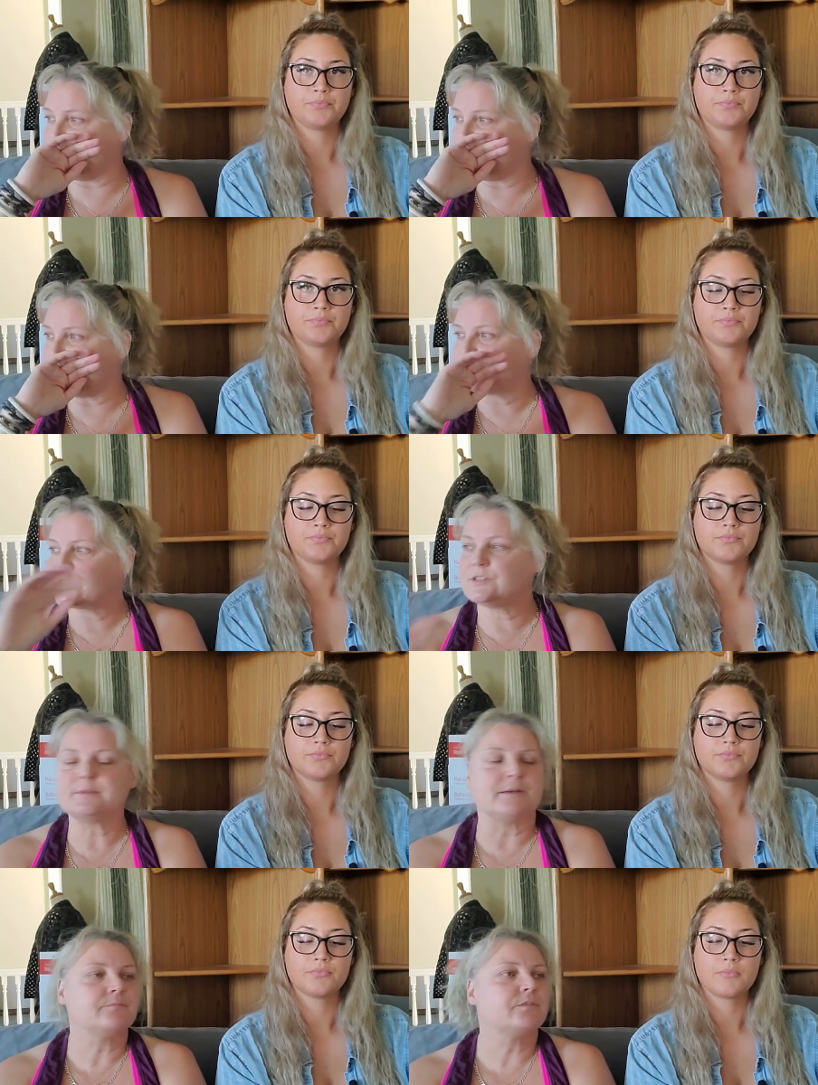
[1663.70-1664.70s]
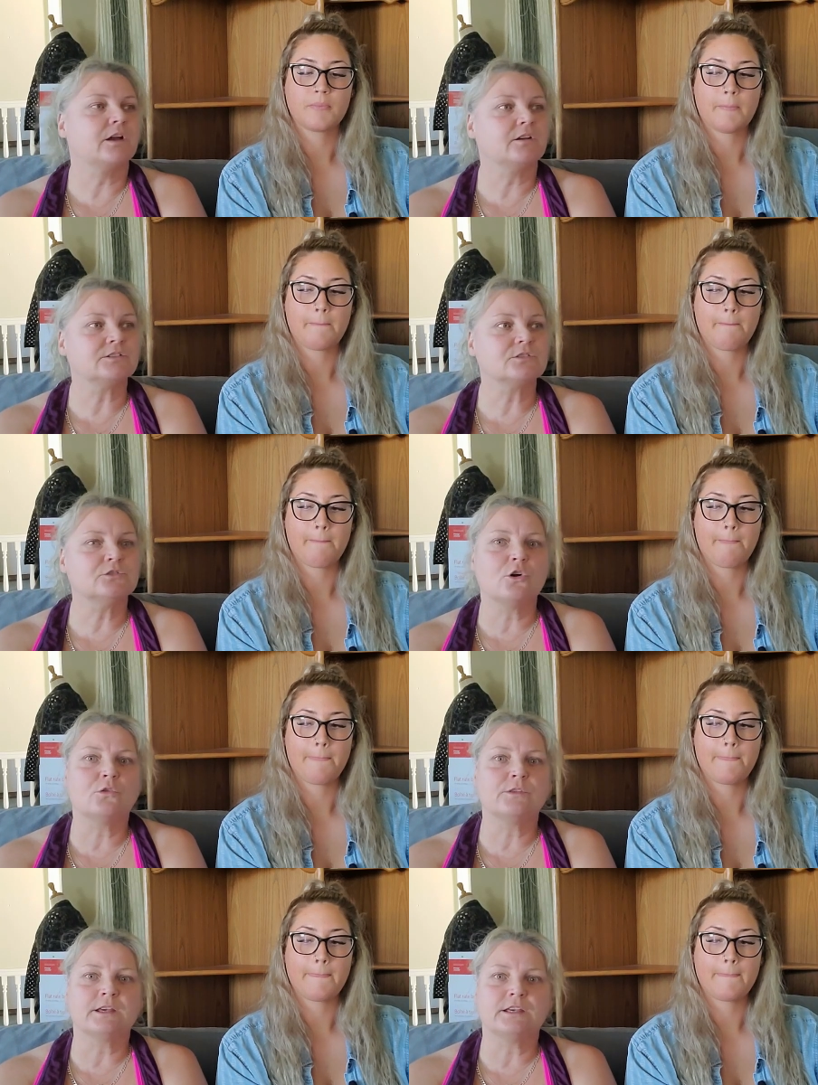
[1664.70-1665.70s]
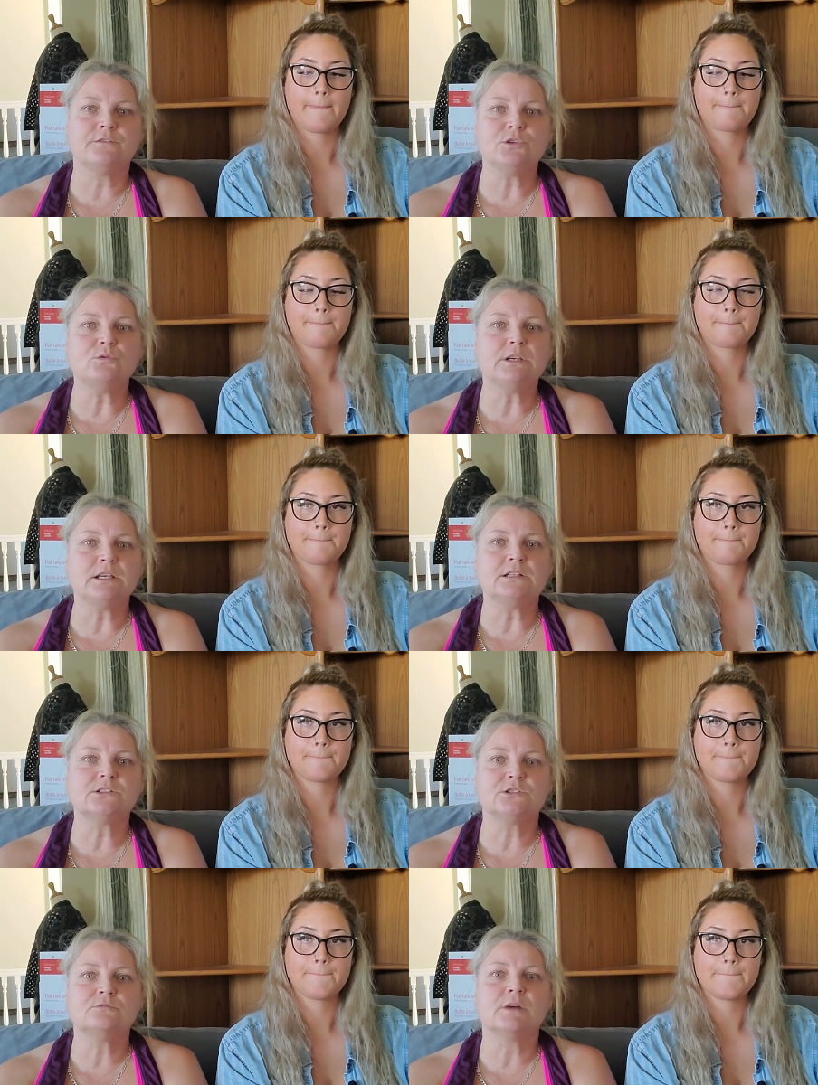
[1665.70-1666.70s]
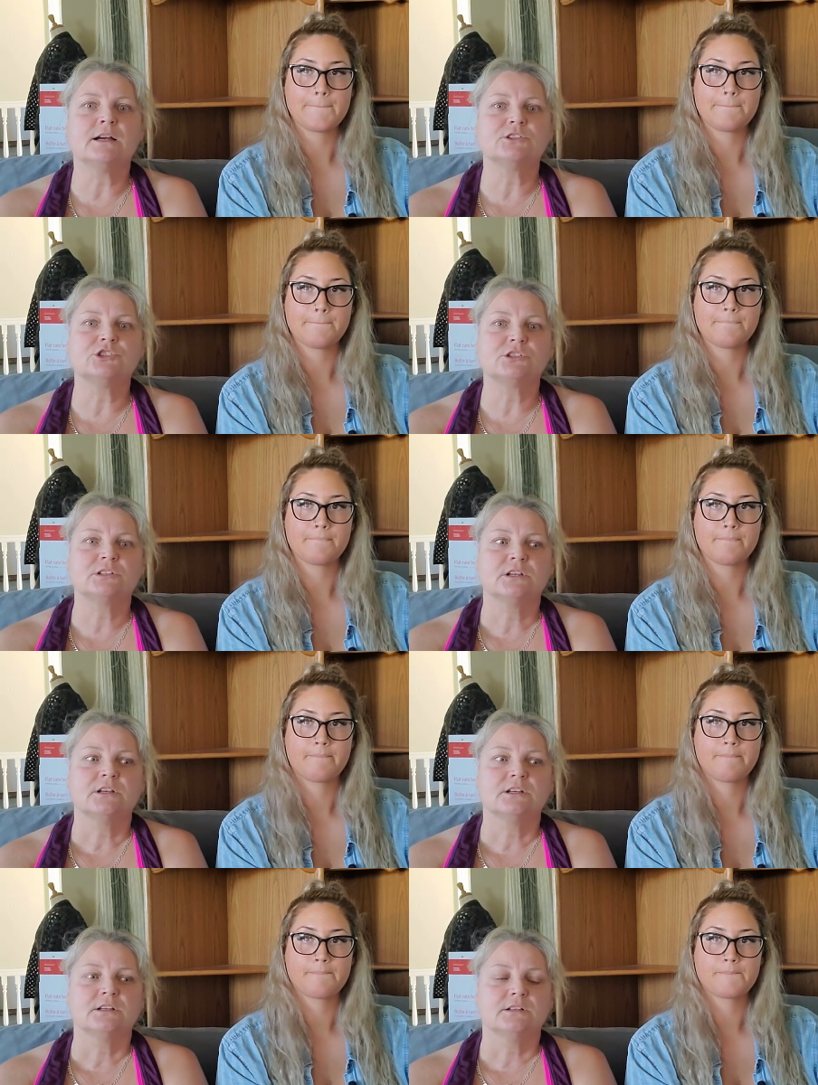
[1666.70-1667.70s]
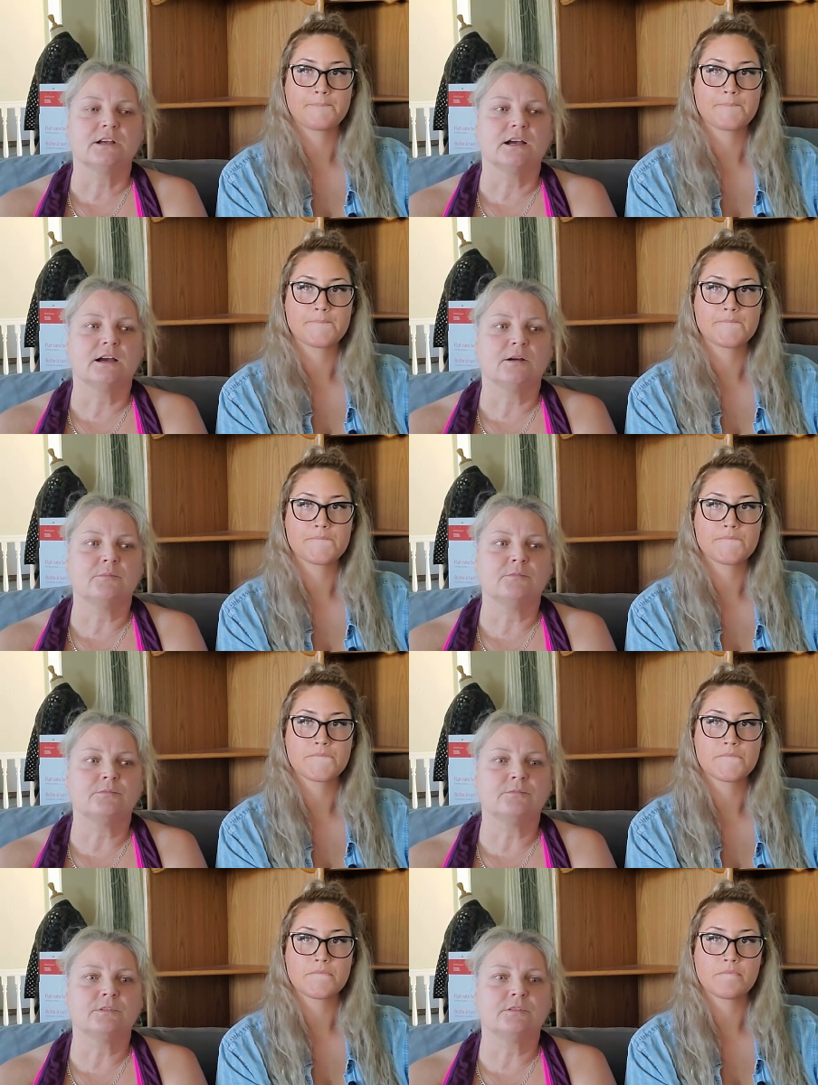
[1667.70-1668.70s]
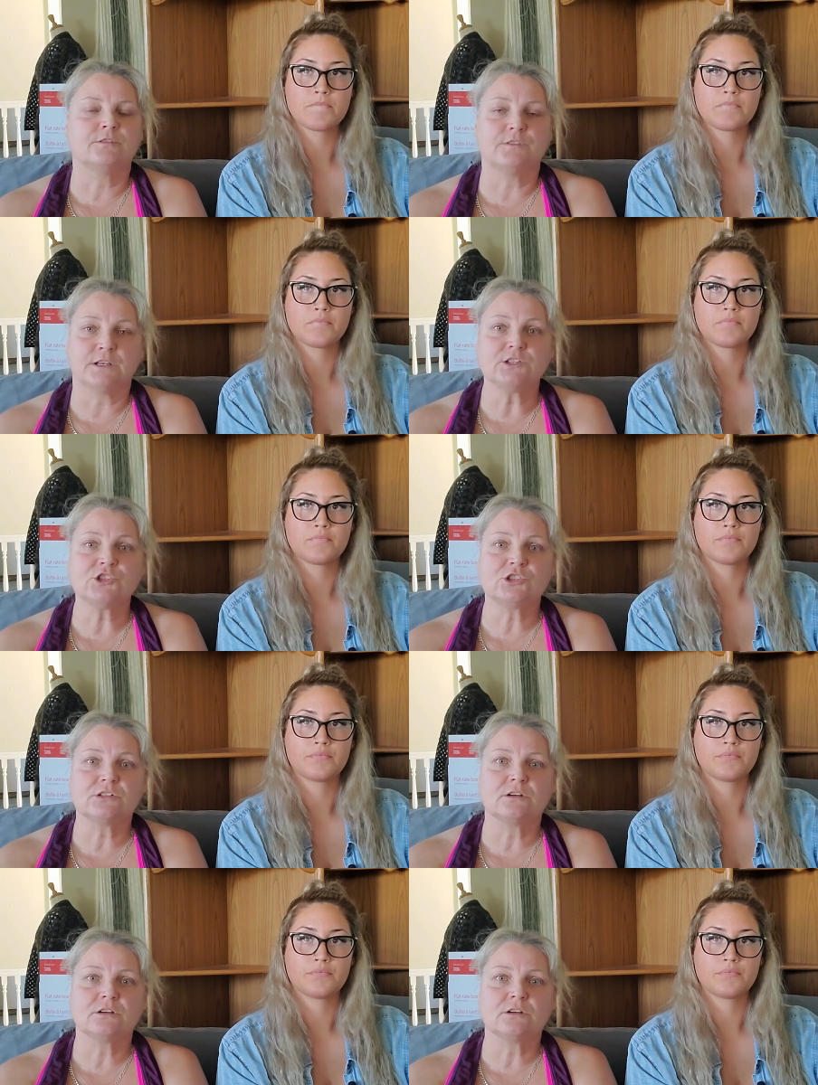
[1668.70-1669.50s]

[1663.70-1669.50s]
Speaker 1: excuse me, I also know that if you eat too much um, fish